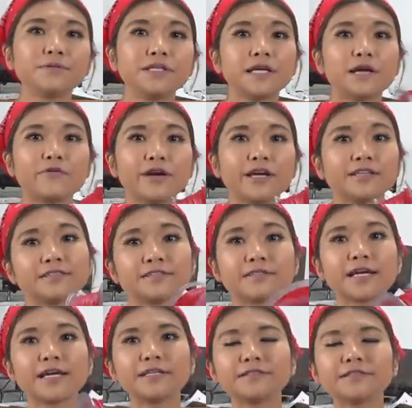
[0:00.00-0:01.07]
PLA these
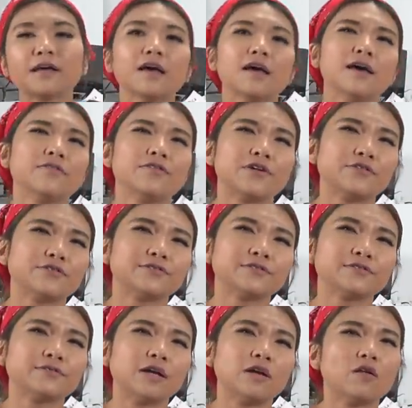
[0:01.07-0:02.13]
days.
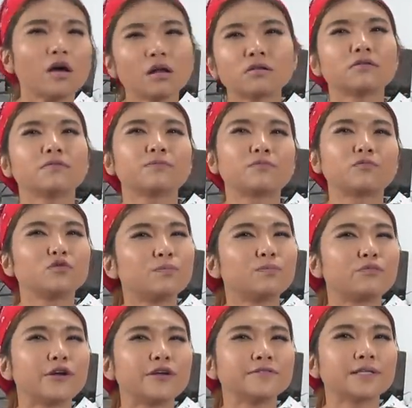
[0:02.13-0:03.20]
There's a lot of
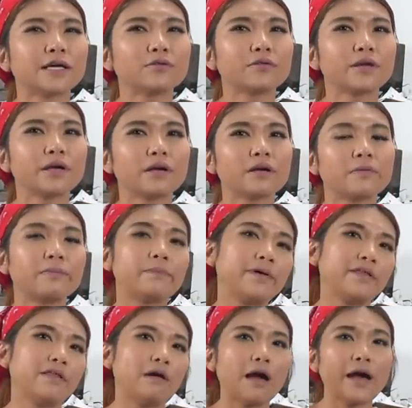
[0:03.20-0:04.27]
good brands out there,
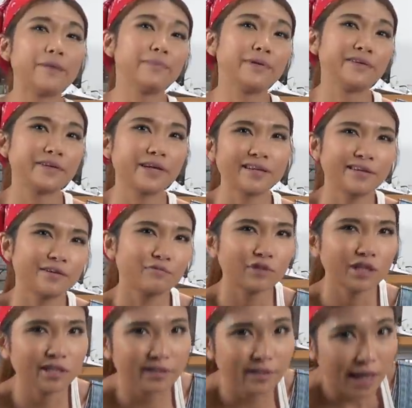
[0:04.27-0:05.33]
but I've been getting
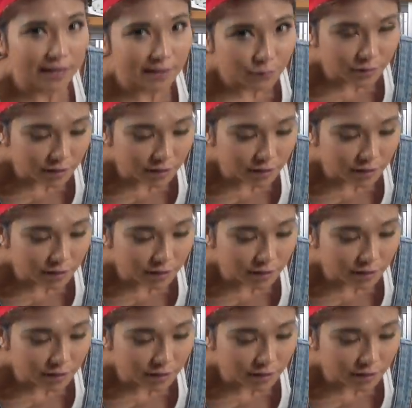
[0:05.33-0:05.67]
really nice